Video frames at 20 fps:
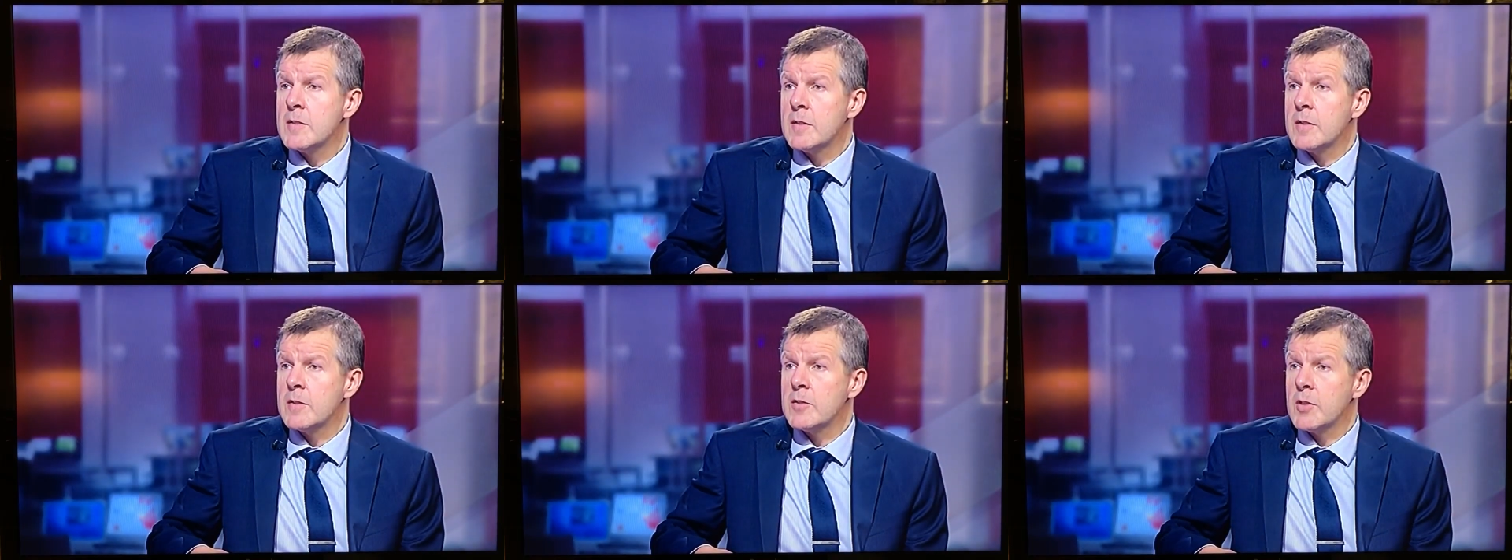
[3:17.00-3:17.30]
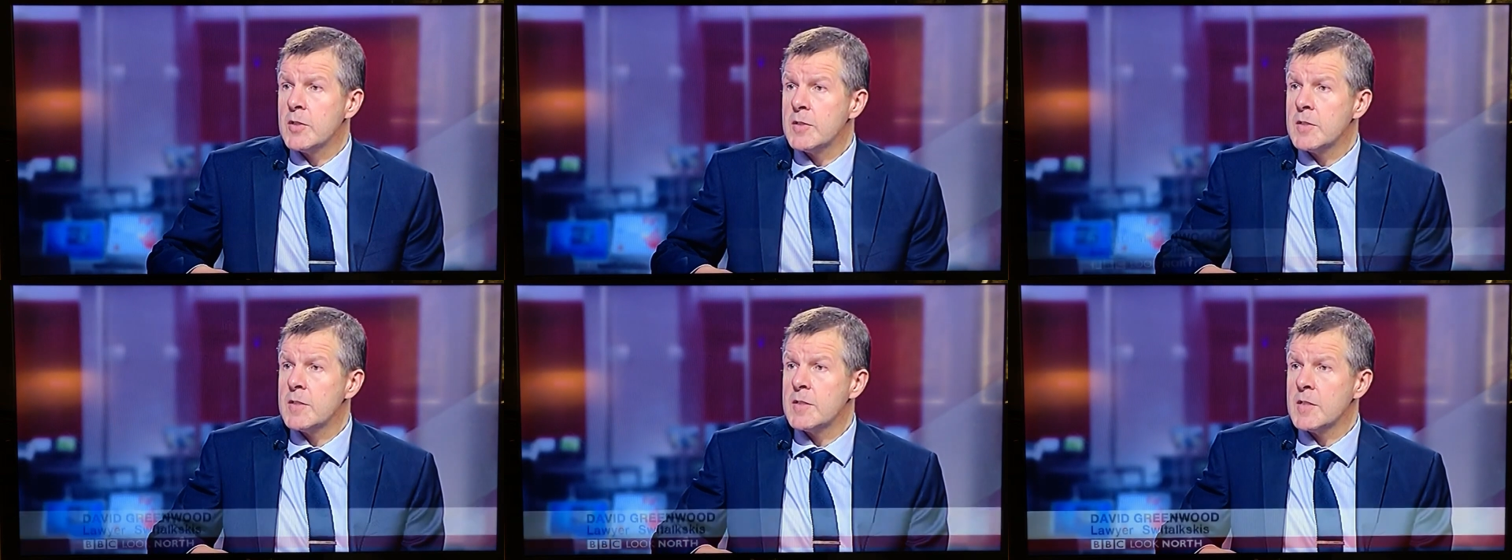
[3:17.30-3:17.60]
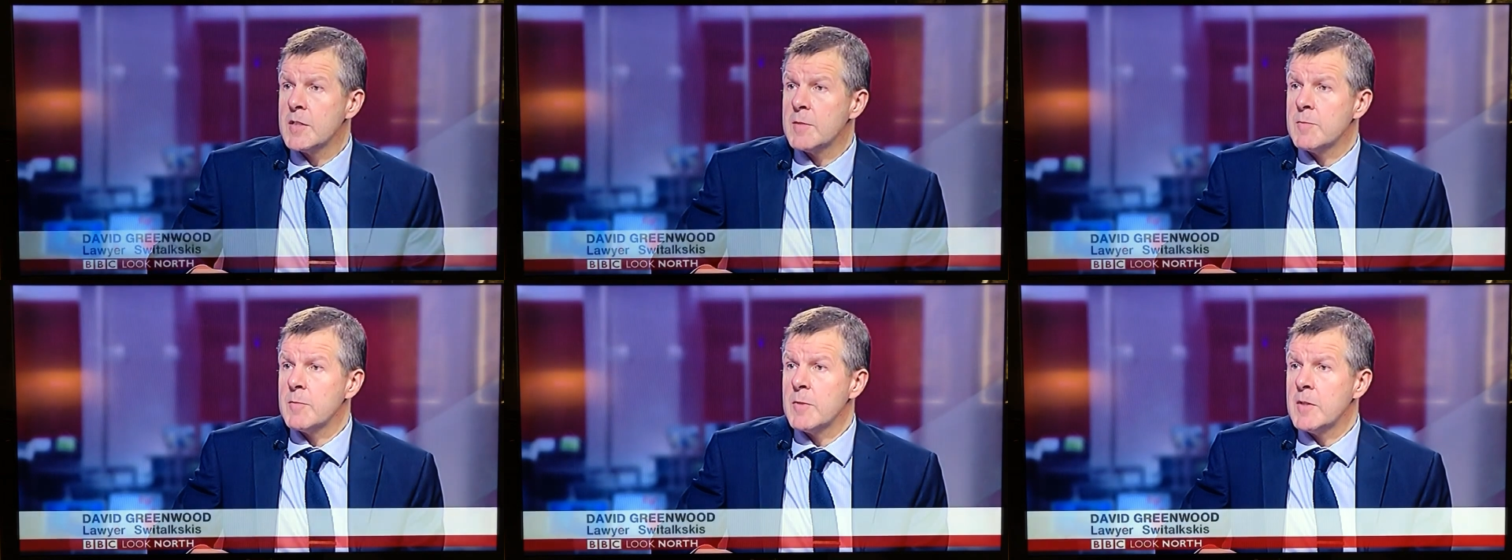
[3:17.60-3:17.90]
that justice
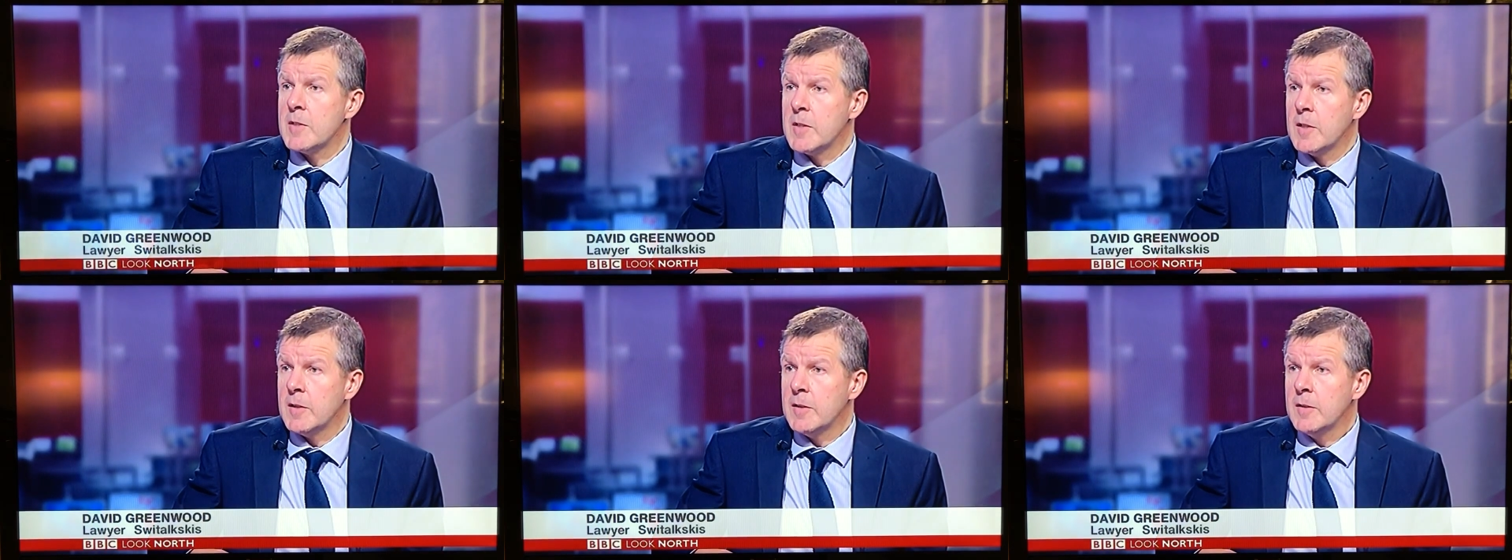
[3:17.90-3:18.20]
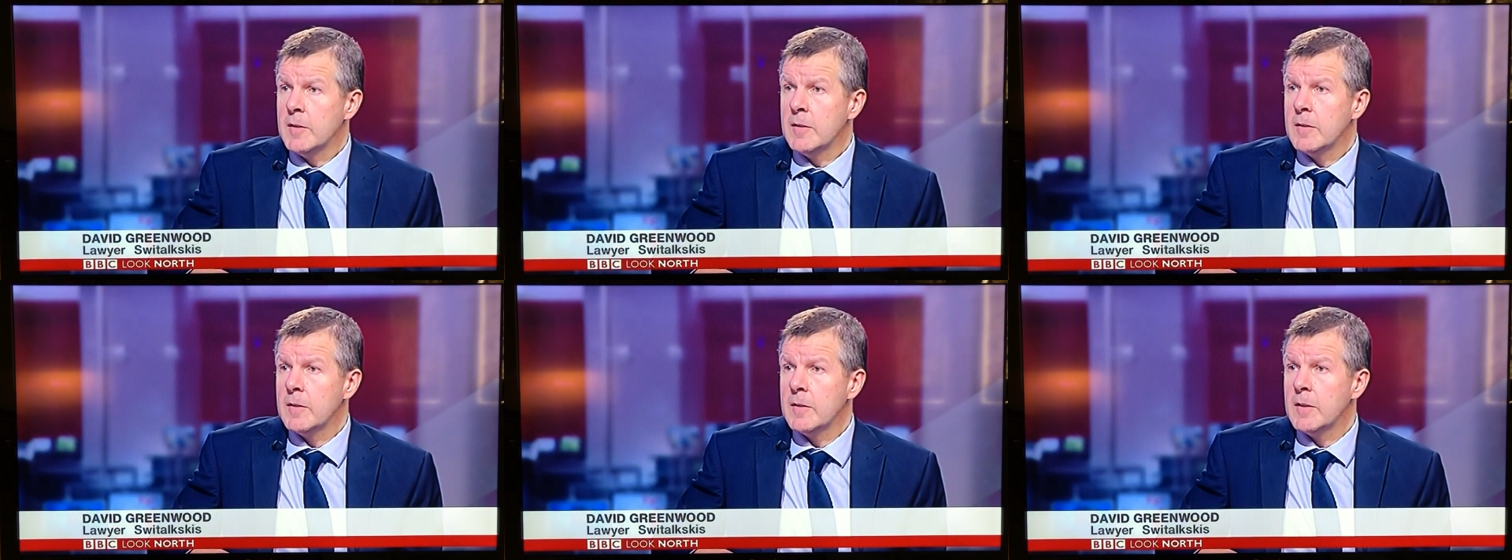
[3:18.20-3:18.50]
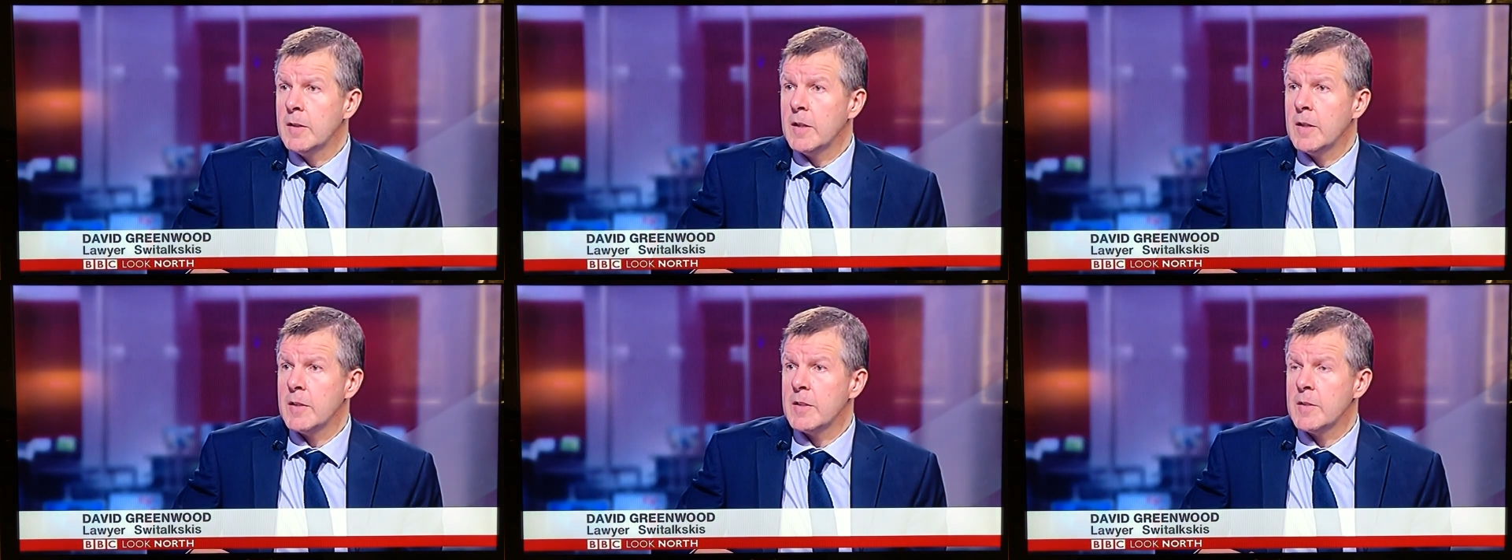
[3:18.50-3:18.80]
has been done.
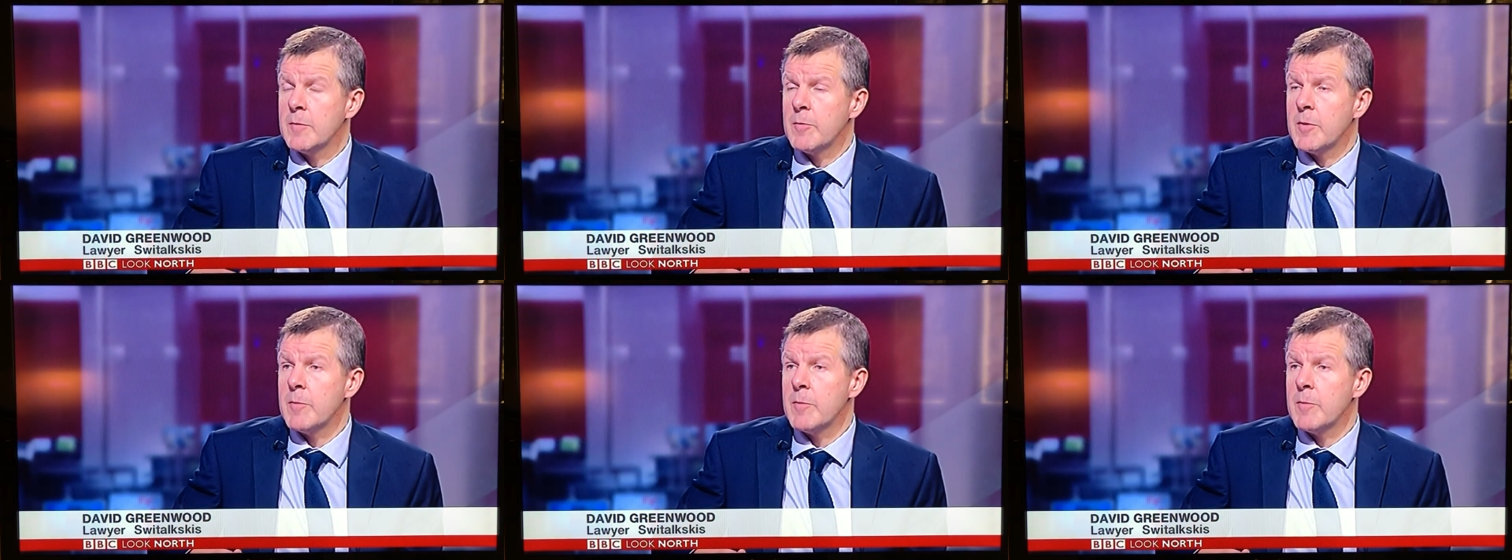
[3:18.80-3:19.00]
They've